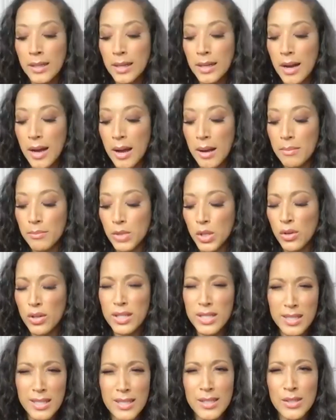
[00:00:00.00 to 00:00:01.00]
um,
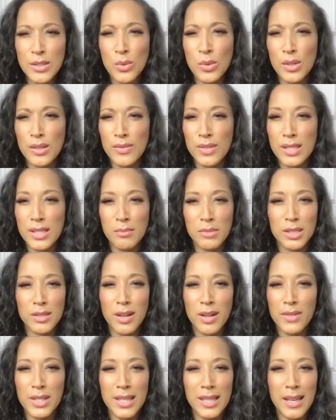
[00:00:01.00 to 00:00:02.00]
chris is sort of similar
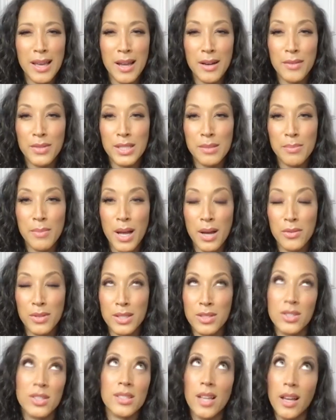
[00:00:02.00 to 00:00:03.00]
everything out of his mouth
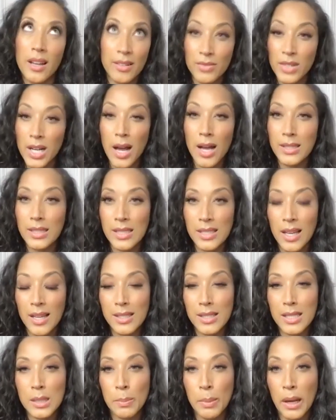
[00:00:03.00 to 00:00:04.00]
is just kind of
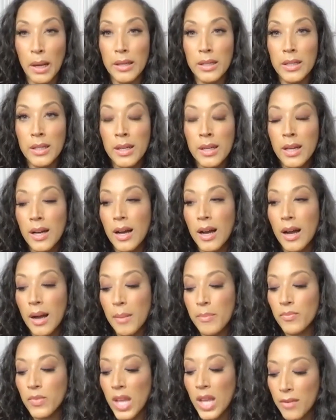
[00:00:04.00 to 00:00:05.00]
nonsense but
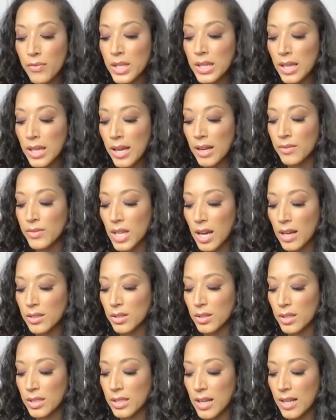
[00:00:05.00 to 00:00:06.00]
um, everything out of
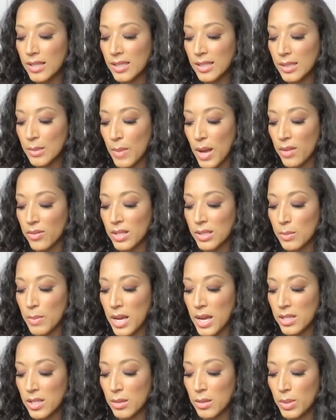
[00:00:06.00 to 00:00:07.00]
dr hadassah's mouth is
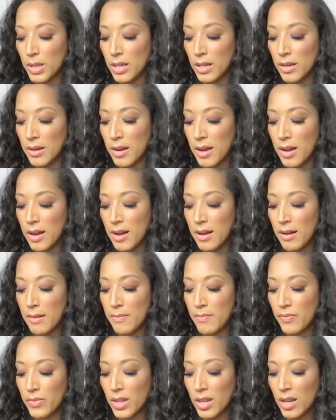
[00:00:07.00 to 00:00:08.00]
meant to be
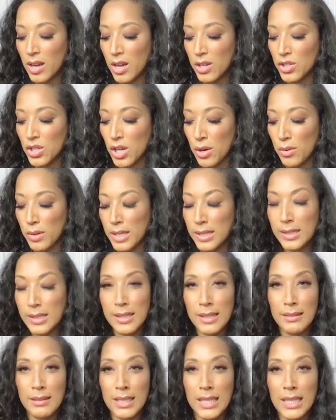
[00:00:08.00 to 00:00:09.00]
um, a joke and
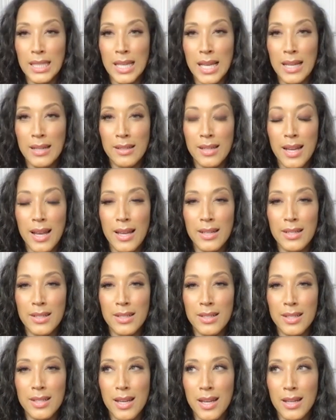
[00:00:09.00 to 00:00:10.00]
silly and
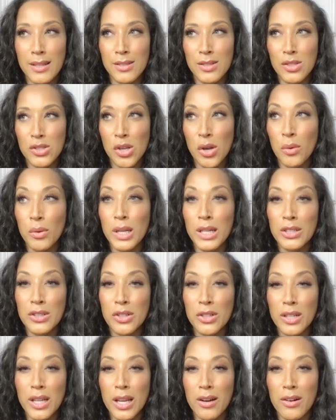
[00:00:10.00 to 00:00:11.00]
and and so in
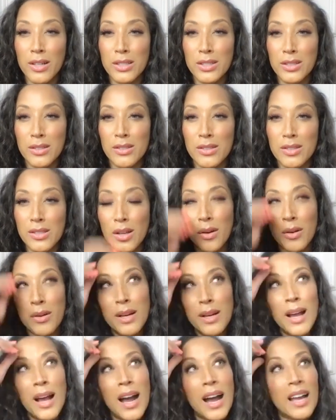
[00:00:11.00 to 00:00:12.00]
her character so
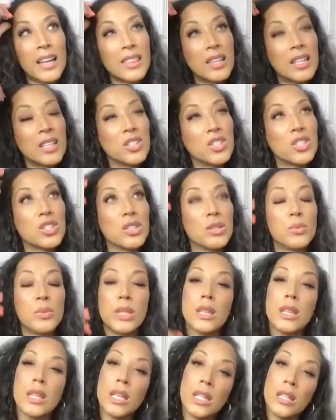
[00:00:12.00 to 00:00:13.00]
i think she
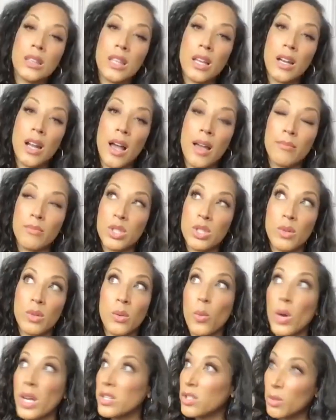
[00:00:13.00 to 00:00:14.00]
would think that i'm doing
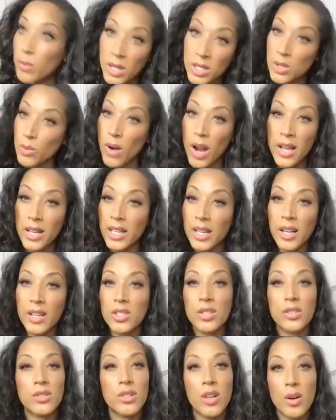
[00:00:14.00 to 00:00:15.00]
way too much writing i
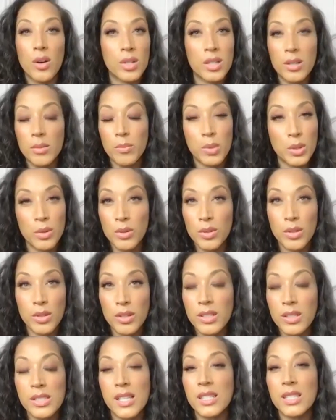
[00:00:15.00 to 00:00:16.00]
shouldn't own a computer
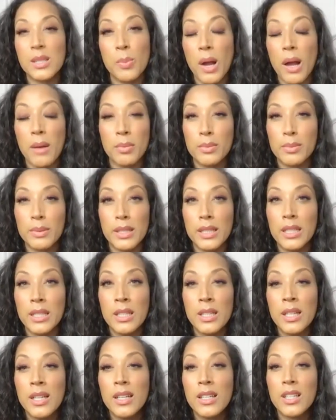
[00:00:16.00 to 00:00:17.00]
because that's probably
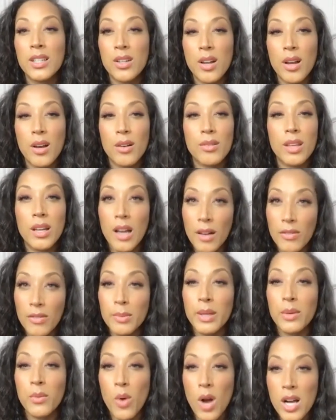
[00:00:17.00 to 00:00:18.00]
you know the
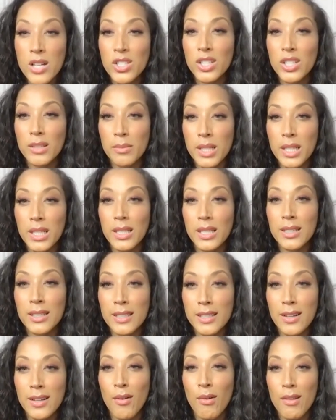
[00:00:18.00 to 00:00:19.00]
government watching me
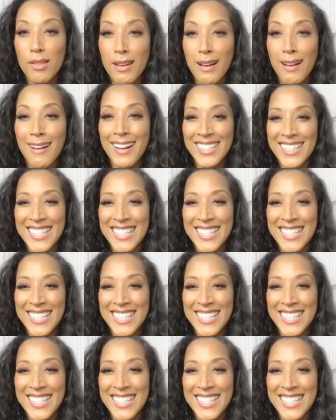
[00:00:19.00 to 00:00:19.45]
you know all that kind of